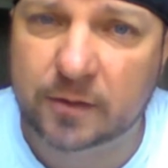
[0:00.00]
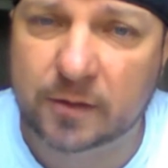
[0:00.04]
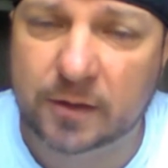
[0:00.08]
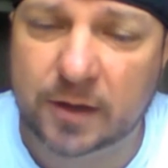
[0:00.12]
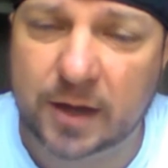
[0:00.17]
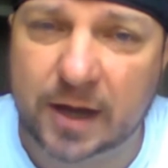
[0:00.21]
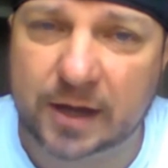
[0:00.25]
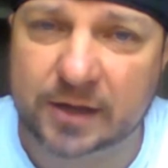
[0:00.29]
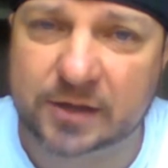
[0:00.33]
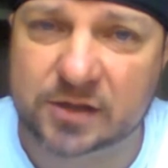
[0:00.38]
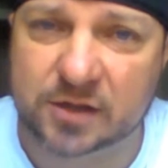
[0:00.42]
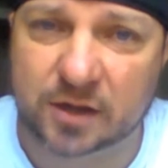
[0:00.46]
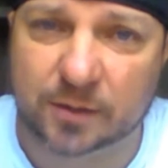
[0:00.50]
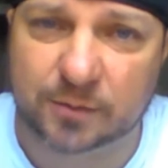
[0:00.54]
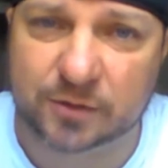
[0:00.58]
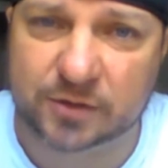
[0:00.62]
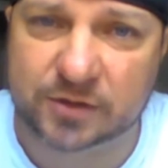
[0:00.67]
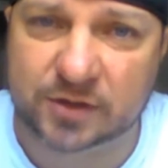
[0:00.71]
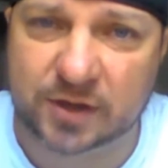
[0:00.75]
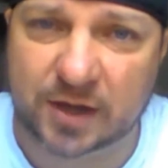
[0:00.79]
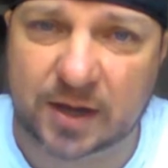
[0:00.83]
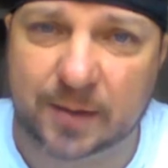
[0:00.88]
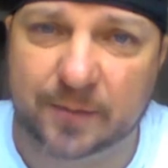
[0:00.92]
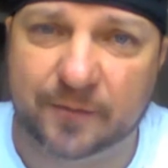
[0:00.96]
at
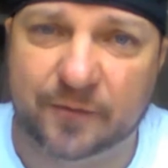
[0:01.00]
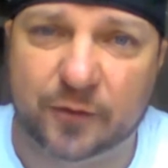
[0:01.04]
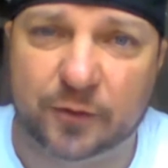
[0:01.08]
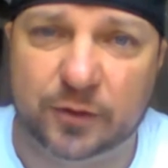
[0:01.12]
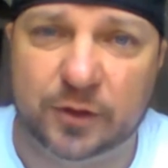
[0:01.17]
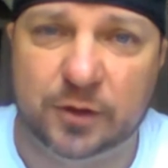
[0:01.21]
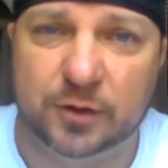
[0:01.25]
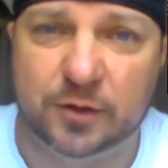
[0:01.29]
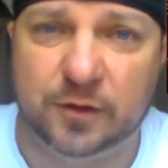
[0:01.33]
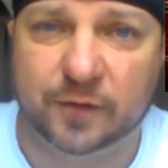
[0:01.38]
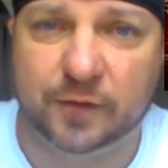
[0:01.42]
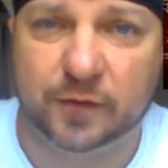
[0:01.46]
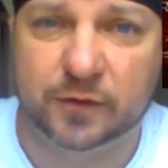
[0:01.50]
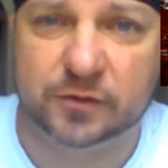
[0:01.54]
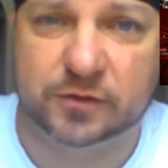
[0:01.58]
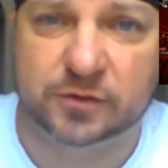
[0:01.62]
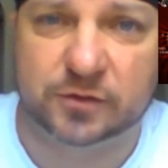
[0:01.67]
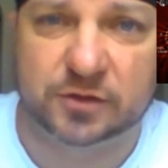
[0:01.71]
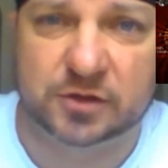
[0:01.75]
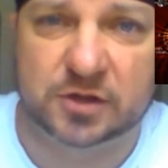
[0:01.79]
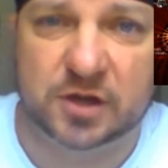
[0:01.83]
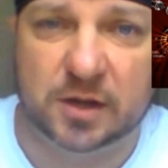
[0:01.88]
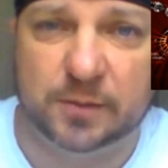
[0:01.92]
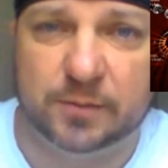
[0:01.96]
SummerSlam for the Universal
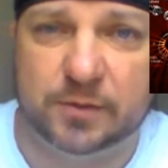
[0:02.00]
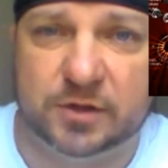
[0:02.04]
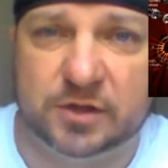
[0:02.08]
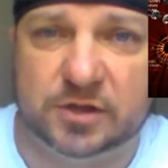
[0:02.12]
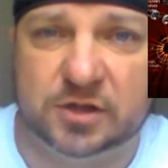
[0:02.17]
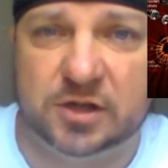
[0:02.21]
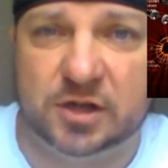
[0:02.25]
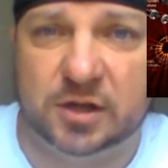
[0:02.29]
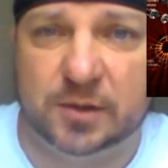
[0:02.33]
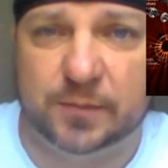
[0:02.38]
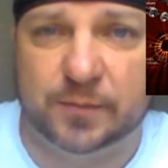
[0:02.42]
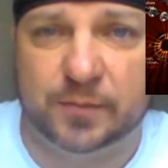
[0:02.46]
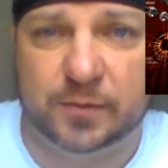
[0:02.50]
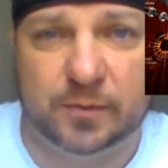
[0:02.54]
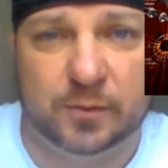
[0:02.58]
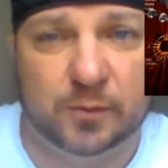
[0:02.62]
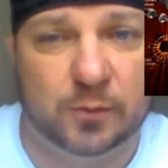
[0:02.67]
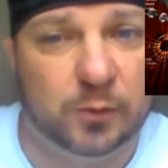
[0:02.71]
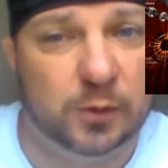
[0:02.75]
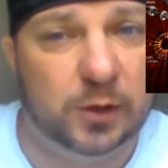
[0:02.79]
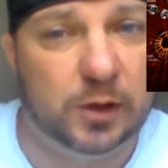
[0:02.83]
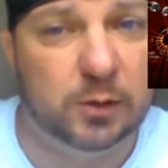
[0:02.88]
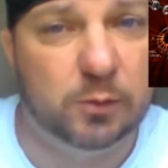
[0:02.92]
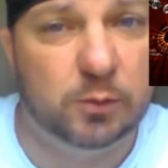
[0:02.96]
Championship.
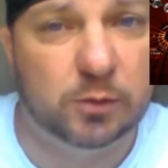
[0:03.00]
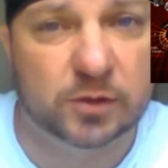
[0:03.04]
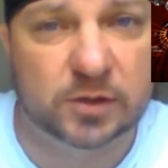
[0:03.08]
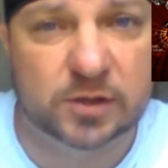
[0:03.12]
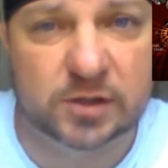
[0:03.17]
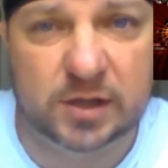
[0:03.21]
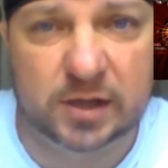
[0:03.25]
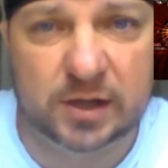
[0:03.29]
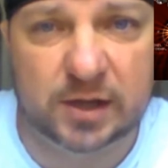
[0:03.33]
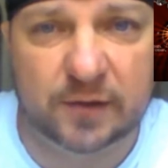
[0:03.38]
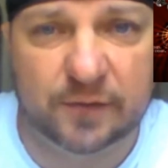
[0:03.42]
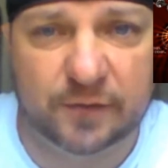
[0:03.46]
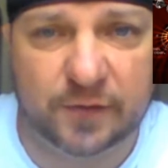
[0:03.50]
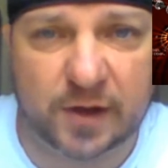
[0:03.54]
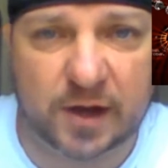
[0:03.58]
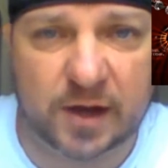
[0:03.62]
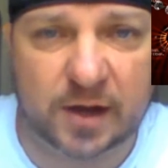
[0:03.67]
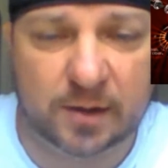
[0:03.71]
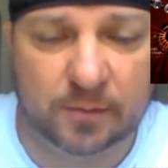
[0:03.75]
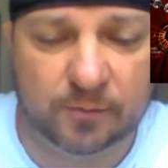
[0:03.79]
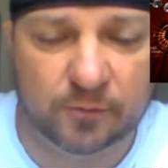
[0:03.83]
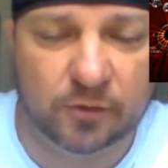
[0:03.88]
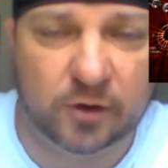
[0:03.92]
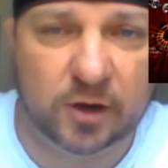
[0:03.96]
We will see if I
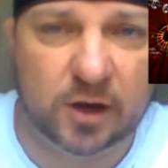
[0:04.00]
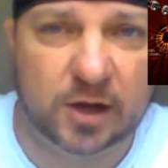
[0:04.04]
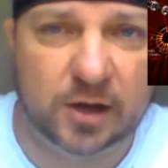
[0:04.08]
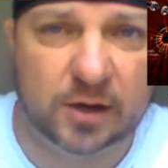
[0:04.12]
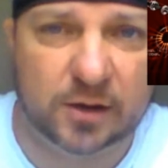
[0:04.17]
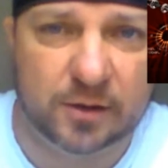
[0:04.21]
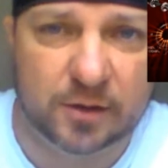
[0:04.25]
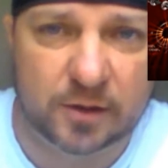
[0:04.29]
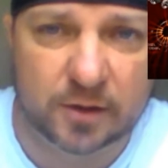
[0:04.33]
am right.